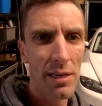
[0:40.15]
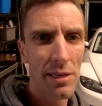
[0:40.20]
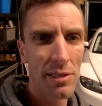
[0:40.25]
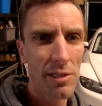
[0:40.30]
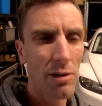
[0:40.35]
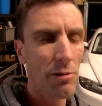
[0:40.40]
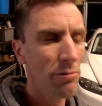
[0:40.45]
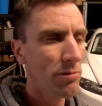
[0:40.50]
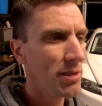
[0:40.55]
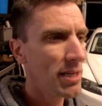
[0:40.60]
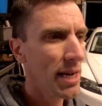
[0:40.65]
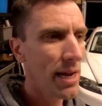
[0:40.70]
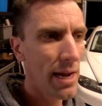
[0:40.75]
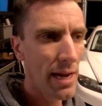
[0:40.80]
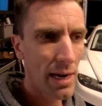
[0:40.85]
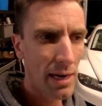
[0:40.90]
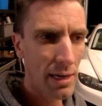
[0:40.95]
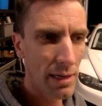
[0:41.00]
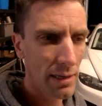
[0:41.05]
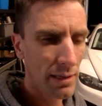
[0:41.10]
It's old
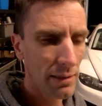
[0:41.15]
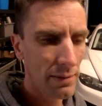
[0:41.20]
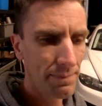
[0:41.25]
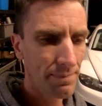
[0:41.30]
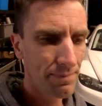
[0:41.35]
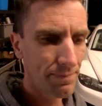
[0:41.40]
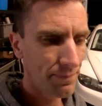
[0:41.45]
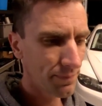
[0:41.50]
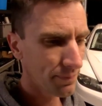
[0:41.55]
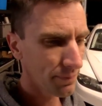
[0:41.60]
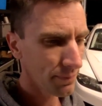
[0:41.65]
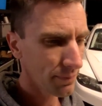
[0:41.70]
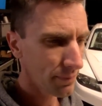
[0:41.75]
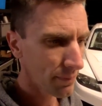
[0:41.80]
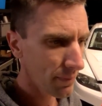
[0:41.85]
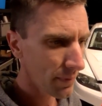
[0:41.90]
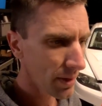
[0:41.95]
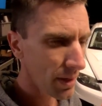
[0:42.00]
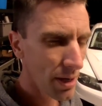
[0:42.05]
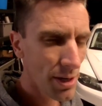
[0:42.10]
tech and
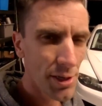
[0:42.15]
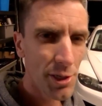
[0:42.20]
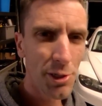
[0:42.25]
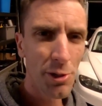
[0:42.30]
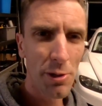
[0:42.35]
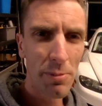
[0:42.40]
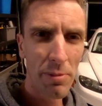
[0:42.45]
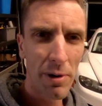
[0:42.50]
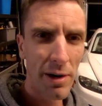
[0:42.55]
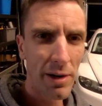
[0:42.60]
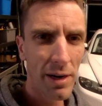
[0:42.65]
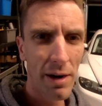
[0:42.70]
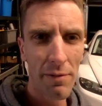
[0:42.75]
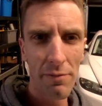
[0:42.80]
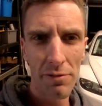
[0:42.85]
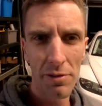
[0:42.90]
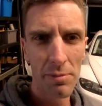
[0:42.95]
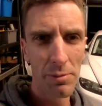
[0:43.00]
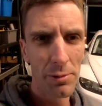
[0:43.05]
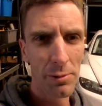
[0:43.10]
super
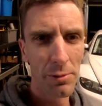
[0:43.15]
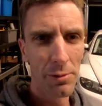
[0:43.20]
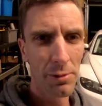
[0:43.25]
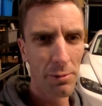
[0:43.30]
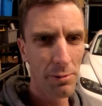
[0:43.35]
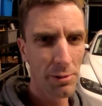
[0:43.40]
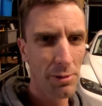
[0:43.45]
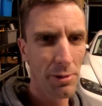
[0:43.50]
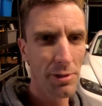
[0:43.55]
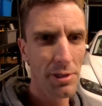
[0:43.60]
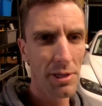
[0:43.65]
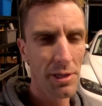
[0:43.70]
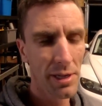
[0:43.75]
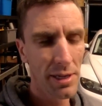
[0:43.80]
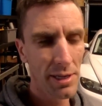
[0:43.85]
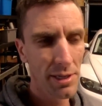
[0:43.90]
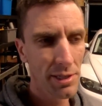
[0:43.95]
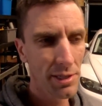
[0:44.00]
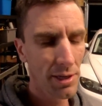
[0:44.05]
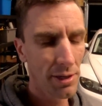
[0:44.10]
uncomfortable and all sorts of
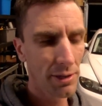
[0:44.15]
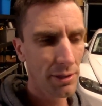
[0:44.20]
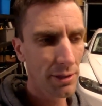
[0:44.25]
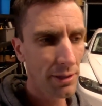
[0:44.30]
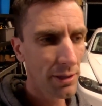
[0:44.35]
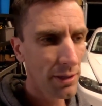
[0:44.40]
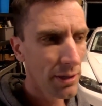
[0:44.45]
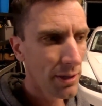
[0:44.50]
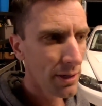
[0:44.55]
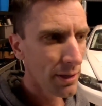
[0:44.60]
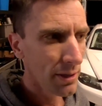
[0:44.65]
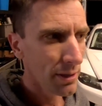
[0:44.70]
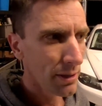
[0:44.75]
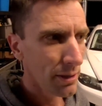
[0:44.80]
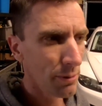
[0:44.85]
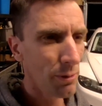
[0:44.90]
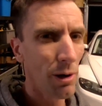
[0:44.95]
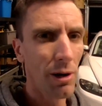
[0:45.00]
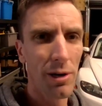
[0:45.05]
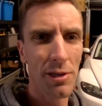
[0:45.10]
things. So
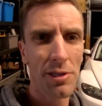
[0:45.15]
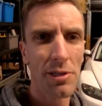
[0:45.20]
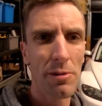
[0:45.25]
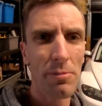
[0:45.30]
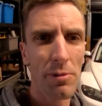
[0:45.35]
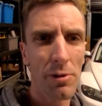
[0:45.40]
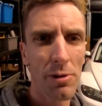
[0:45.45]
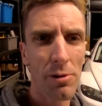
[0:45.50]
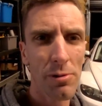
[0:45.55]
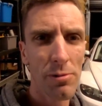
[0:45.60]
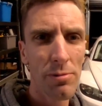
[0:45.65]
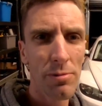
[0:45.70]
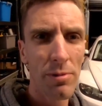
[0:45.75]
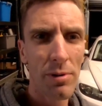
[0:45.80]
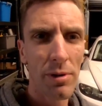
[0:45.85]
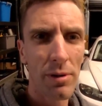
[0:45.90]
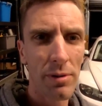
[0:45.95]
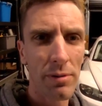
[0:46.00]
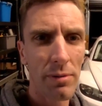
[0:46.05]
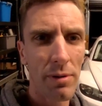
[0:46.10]
while it's super cool,
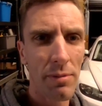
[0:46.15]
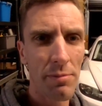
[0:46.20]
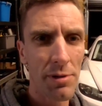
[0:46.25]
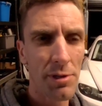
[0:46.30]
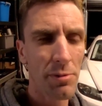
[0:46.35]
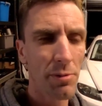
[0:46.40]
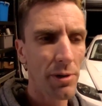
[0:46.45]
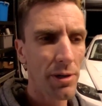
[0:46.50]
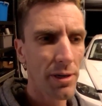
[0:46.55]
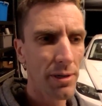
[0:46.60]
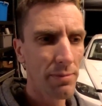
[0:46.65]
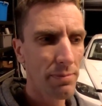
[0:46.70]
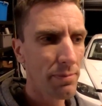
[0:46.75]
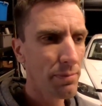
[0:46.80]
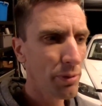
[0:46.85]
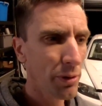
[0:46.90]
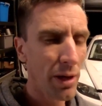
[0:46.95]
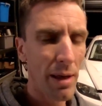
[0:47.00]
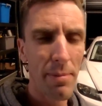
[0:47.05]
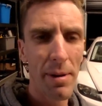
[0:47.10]
I just want to
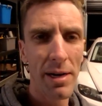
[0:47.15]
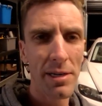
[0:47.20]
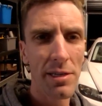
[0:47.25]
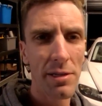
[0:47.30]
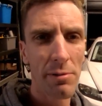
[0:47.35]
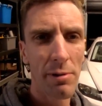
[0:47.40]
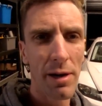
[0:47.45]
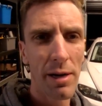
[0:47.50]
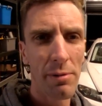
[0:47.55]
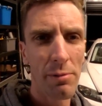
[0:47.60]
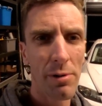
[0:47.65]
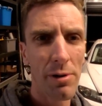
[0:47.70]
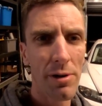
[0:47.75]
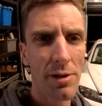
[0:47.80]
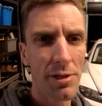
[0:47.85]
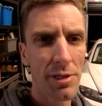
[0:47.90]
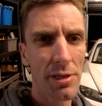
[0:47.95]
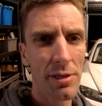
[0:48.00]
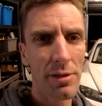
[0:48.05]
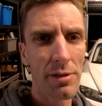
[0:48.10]
put that back to the way it
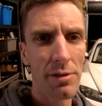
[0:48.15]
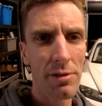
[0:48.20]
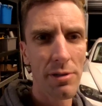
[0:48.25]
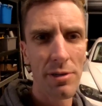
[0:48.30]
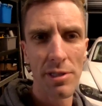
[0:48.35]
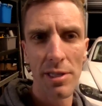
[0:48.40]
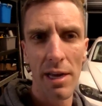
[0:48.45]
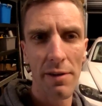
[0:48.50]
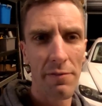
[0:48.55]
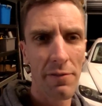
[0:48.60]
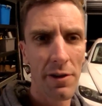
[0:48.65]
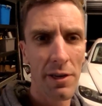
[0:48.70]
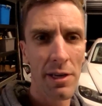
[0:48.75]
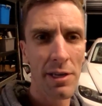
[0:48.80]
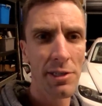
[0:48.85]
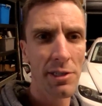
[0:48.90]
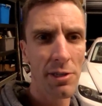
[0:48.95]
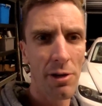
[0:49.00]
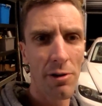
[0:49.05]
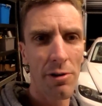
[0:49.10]
was and use that for
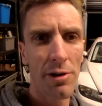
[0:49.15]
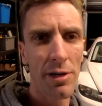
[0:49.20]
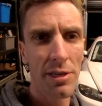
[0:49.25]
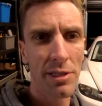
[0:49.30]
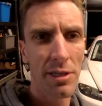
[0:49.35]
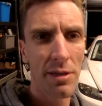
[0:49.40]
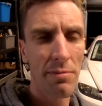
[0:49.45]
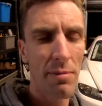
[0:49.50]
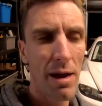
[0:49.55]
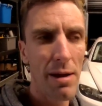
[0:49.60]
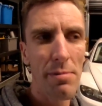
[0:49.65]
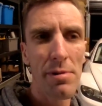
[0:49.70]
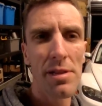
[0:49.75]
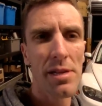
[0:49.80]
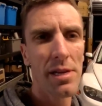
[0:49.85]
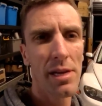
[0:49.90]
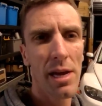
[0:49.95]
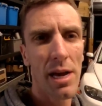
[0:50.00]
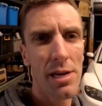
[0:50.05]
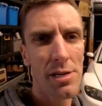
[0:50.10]
historics and maybe
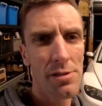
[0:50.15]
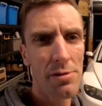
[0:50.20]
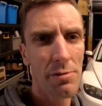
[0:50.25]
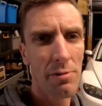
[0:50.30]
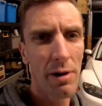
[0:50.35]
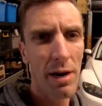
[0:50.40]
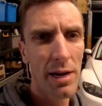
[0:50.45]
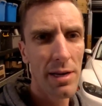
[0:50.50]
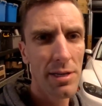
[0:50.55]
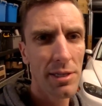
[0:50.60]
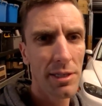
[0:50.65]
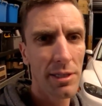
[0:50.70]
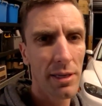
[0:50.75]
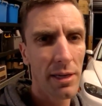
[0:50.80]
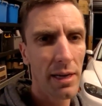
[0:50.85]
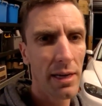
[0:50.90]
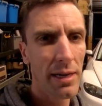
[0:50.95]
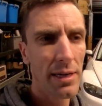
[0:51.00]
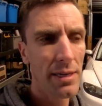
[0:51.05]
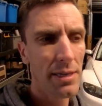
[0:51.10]
the occasional race,
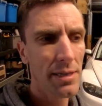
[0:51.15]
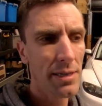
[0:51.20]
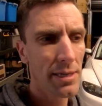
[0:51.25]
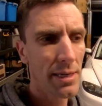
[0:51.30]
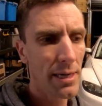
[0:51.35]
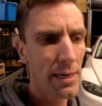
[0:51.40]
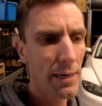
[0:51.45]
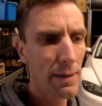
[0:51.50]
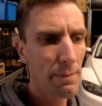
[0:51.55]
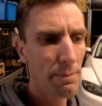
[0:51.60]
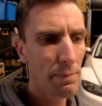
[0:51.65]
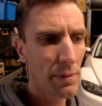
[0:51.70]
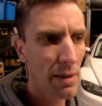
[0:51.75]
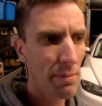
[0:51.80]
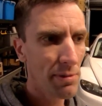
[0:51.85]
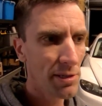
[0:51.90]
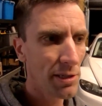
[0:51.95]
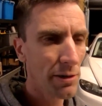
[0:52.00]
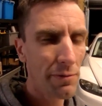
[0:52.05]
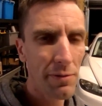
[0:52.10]
and get
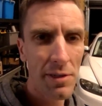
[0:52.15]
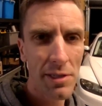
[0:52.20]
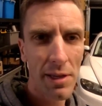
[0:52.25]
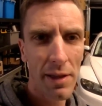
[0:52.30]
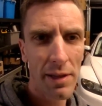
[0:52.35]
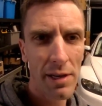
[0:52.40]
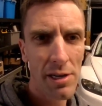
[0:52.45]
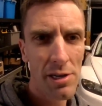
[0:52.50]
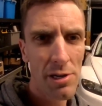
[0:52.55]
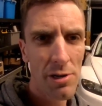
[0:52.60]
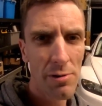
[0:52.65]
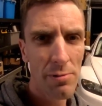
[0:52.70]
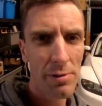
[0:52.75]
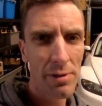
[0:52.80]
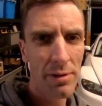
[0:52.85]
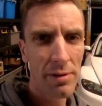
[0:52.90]
myself in something new.